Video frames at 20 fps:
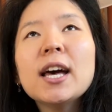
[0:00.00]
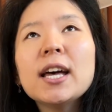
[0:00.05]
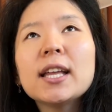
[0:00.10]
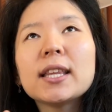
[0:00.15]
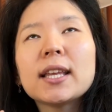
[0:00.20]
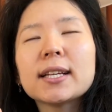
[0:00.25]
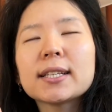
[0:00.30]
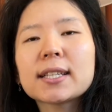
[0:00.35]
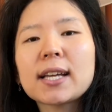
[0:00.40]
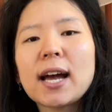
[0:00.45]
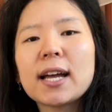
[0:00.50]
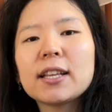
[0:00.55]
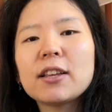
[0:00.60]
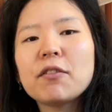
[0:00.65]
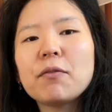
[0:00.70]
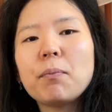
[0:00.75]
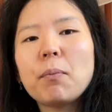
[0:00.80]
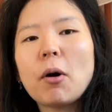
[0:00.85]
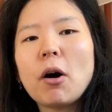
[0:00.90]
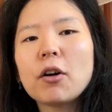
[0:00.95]
does kind
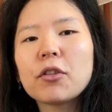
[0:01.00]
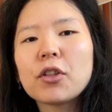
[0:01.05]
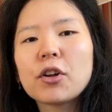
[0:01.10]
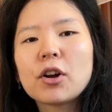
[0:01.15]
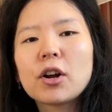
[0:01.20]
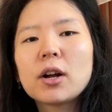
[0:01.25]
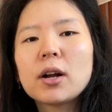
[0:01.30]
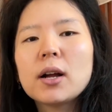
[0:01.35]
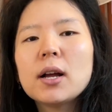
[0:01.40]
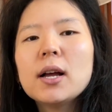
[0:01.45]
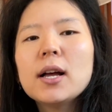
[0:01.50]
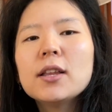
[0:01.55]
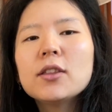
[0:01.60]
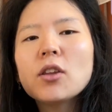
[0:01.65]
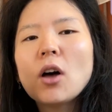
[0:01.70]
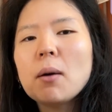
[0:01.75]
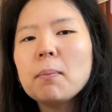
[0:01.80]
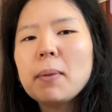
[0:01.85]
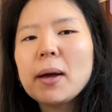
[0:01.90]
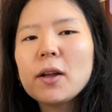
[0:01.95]
of bother
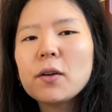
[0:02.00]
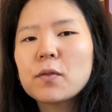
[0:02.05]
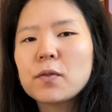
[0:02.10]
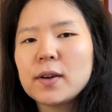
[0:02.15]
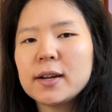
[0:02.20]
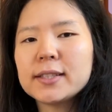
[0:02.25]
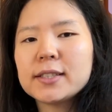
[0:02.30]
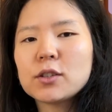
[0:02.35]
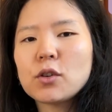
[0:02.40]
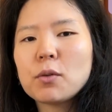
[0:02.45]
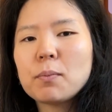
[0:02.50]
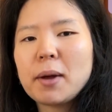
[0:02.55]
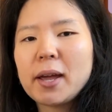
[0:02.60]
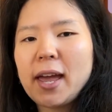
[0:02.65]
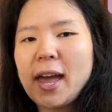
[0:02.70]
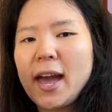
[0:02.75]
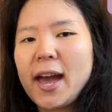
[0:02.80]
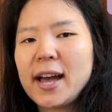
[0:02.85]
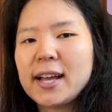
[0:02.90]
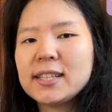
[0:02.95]
not my wrist or my
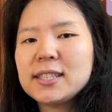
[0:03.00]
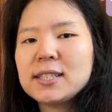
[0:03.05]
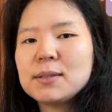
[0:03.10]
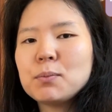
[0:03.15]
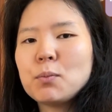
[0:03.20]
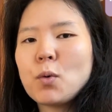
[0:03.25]
hands,